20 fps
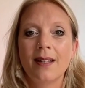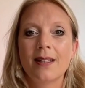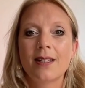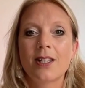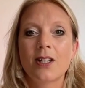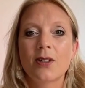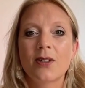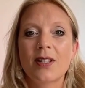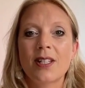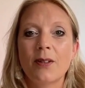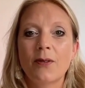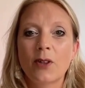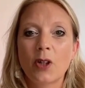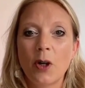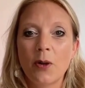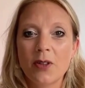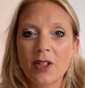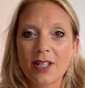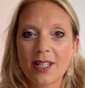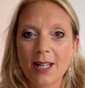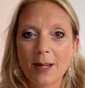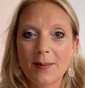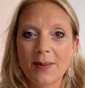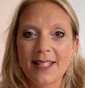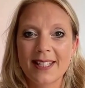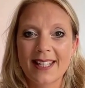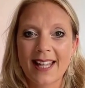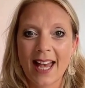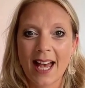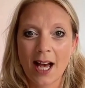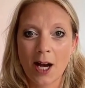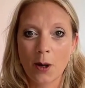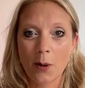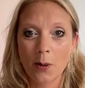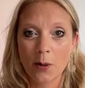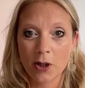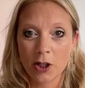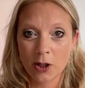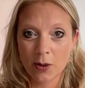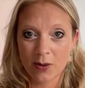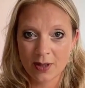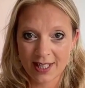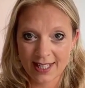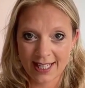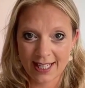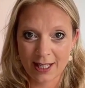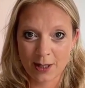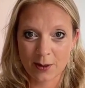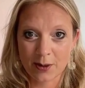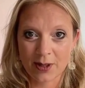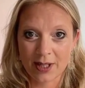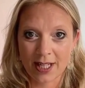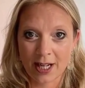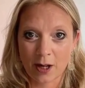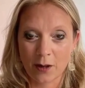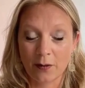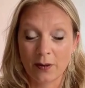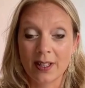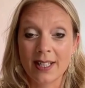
So your self-concept is how you see yourself,